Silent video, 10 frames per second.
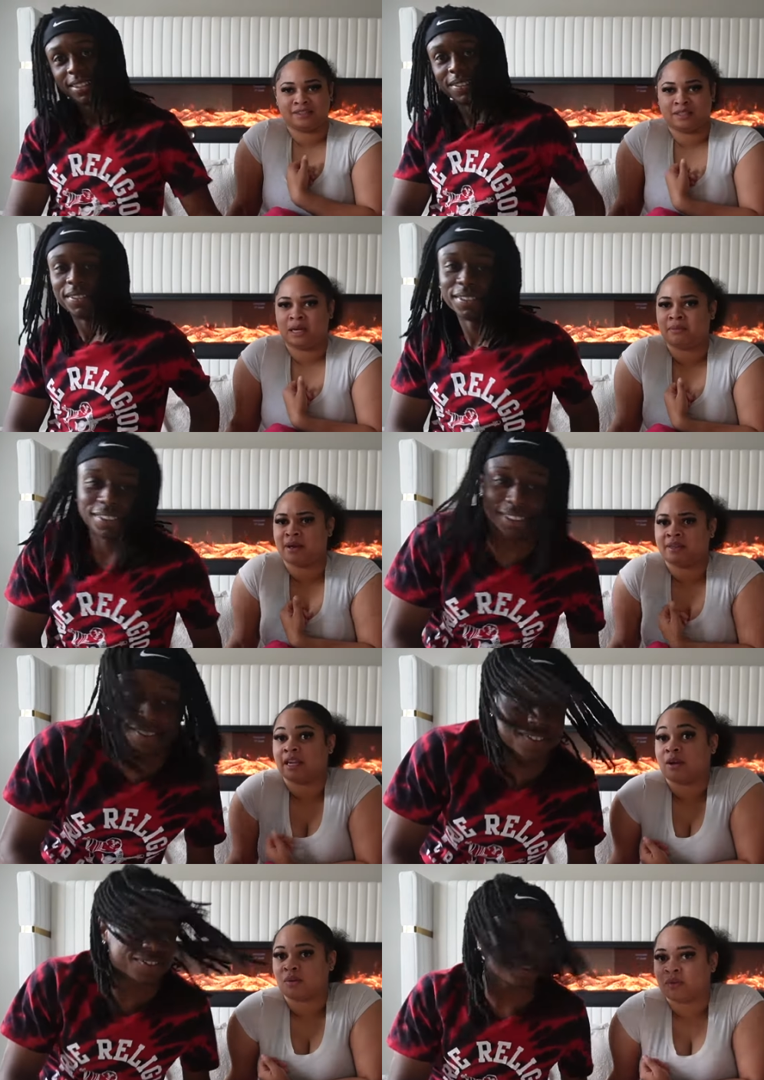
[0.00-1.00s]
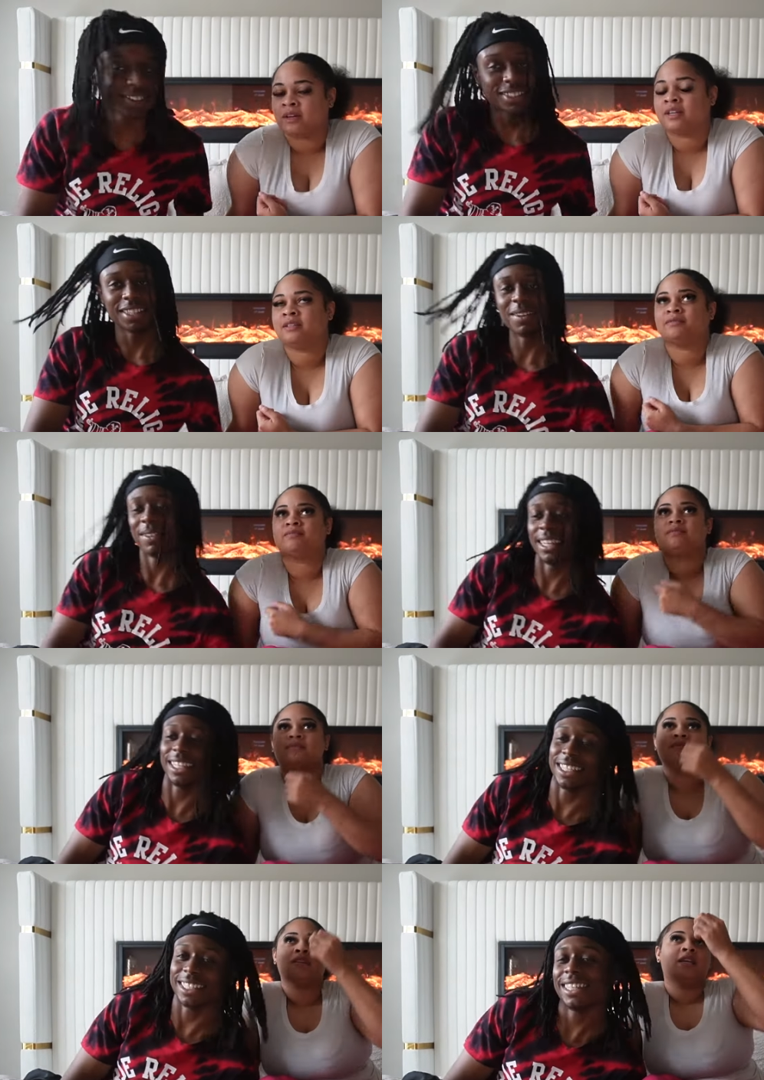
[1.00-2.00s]
Speaker 1: so y'all probably like, what? Y'all probably
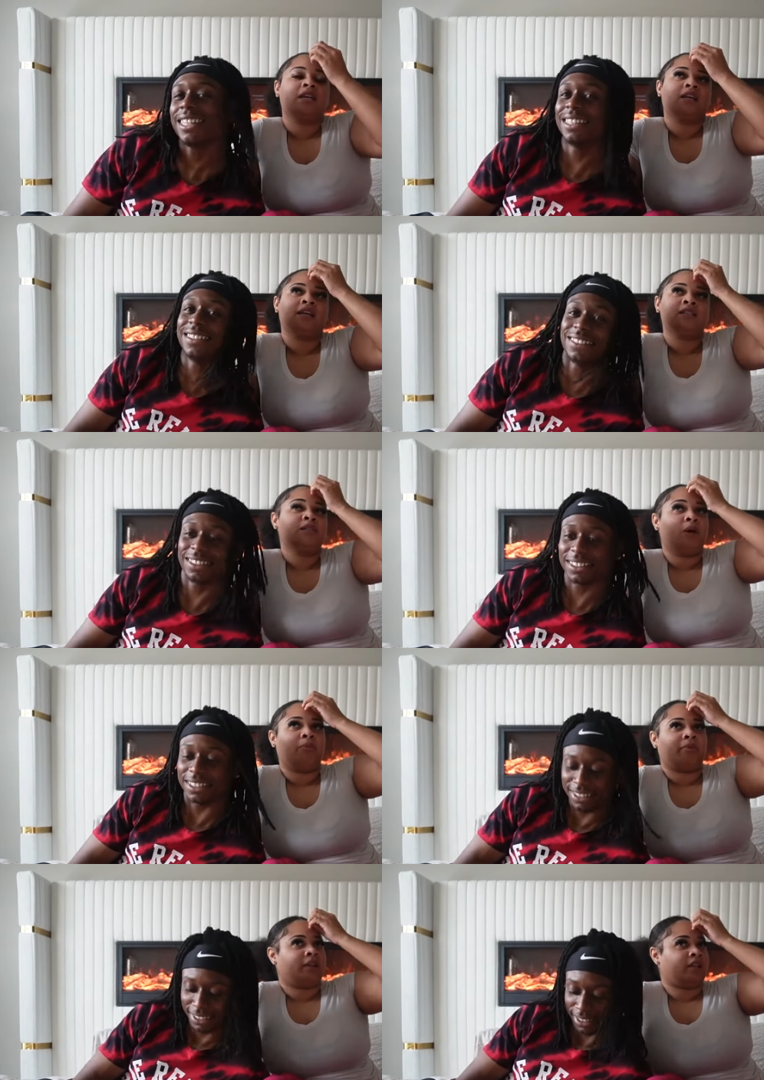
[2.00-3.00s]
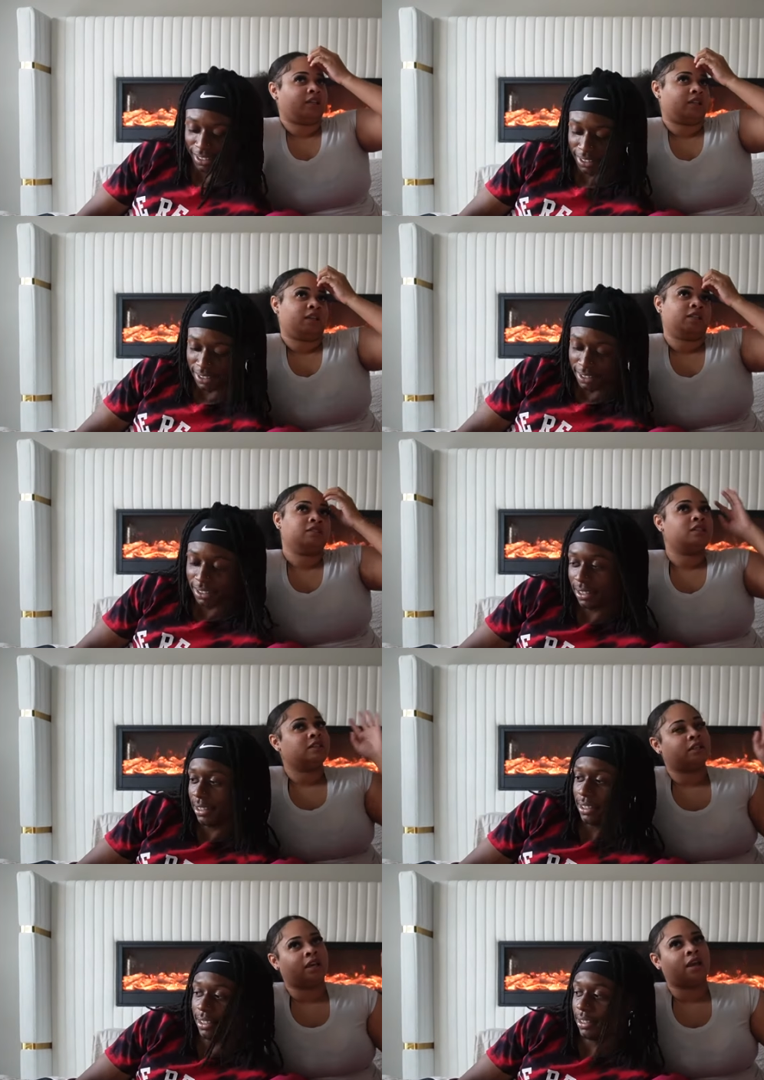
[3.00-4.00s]
like, damn. It's no pranking
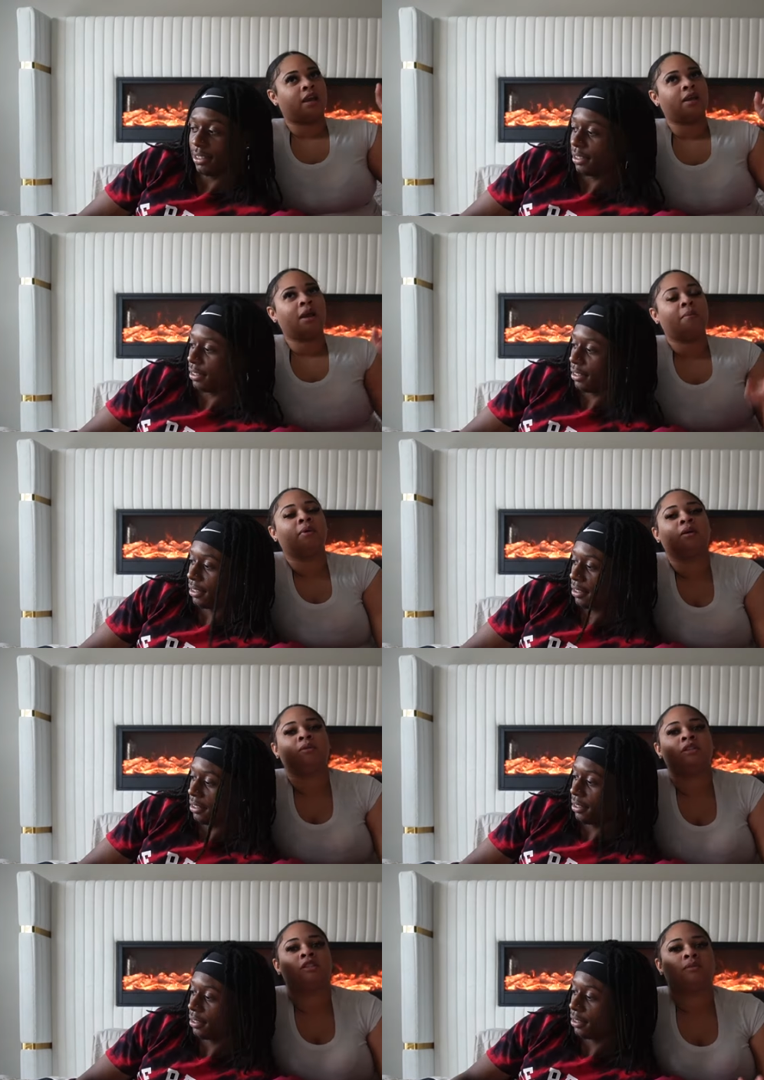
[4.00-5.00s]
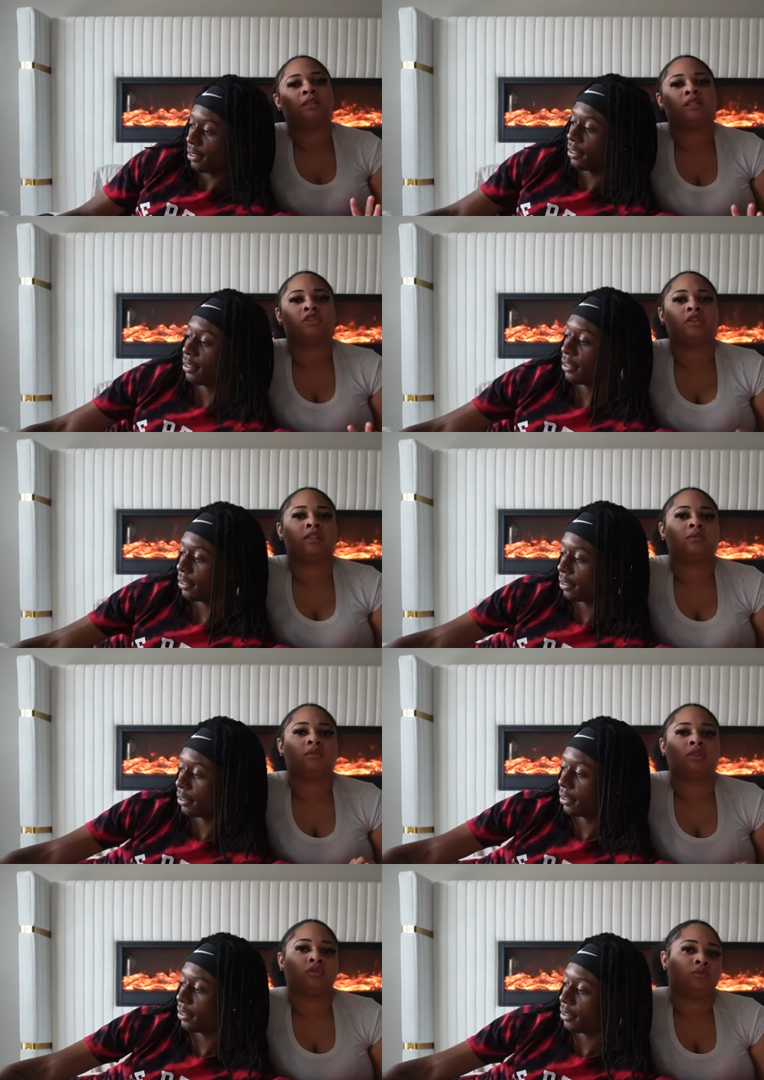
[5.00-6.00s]
today, but we just wanted to try
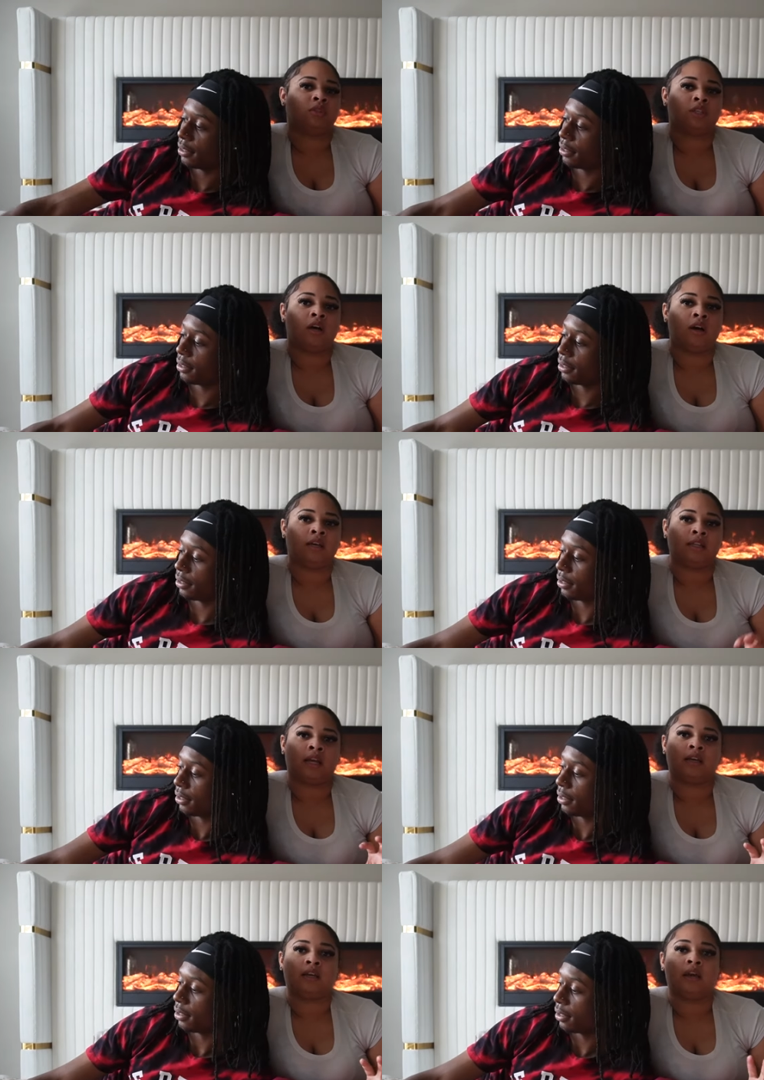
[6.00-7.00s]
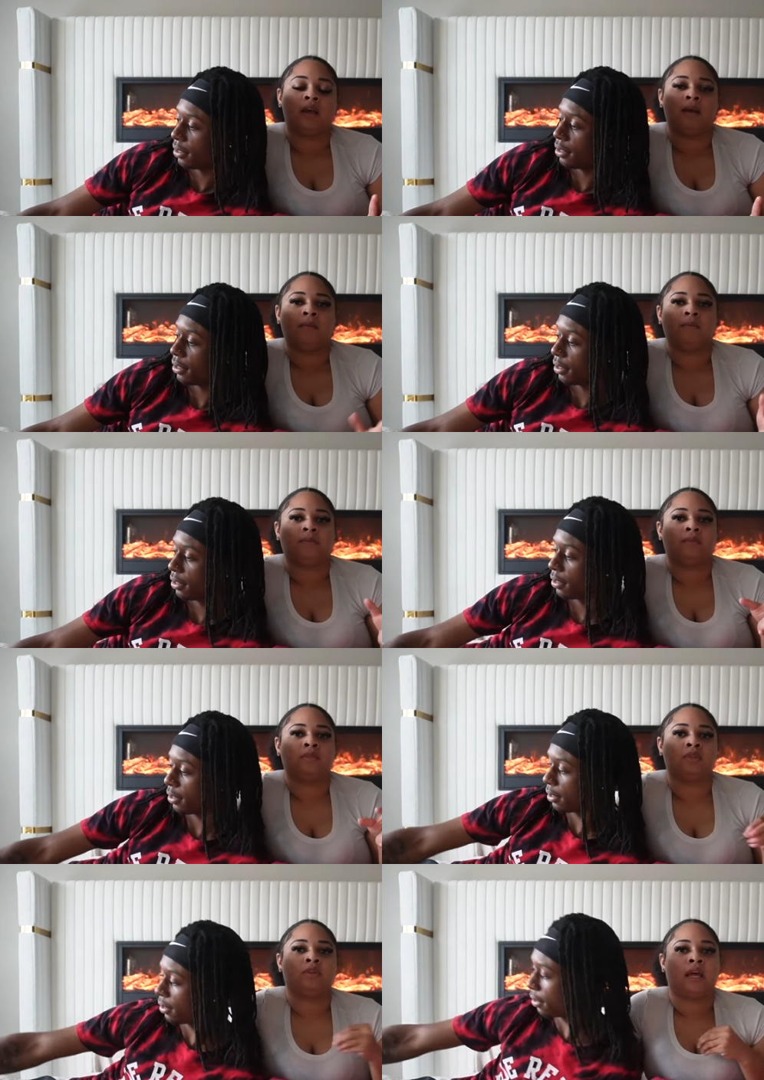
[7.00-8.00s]
something new with y'all and like
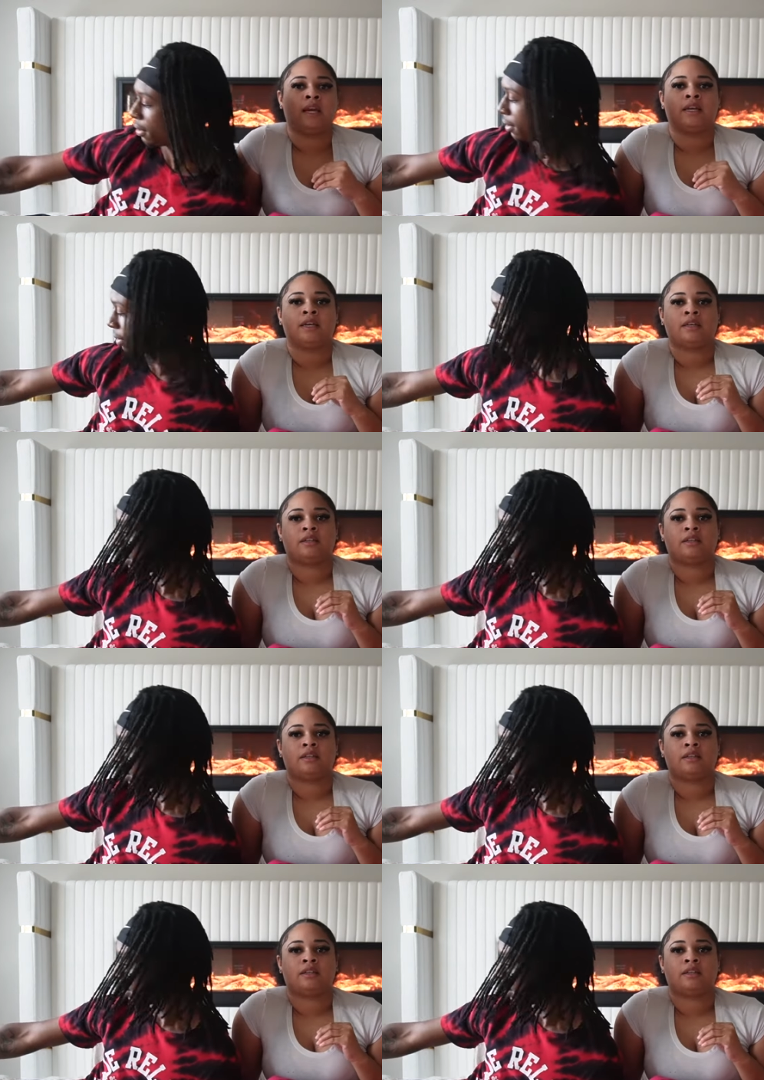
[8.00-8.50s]
do like